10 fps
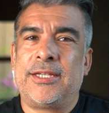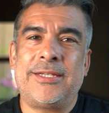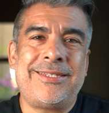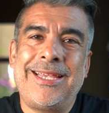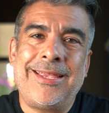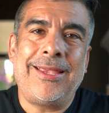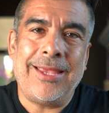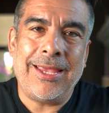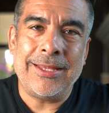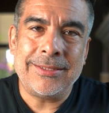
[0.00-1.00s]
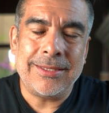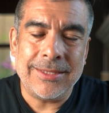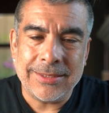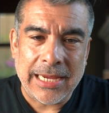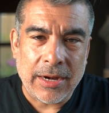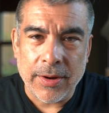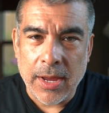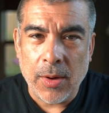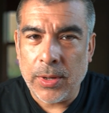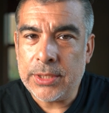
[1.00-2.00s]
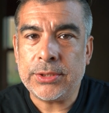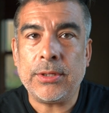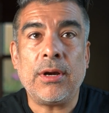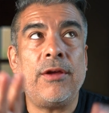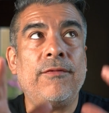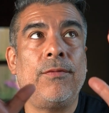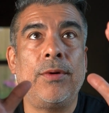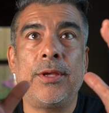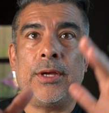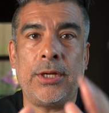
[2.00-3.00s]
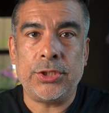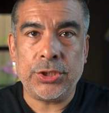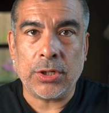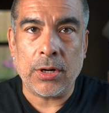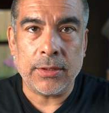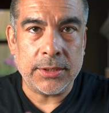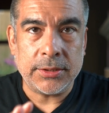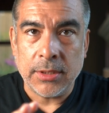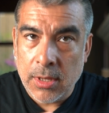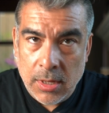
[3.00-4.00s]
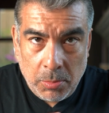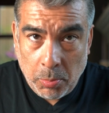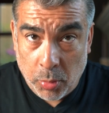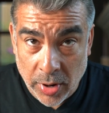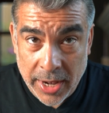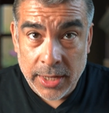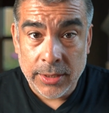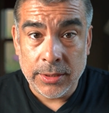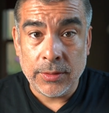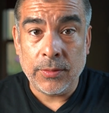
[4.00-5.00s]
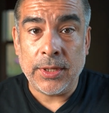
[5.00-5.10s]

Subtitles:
Just digging into this area, I want to start off with a chart that's brand new.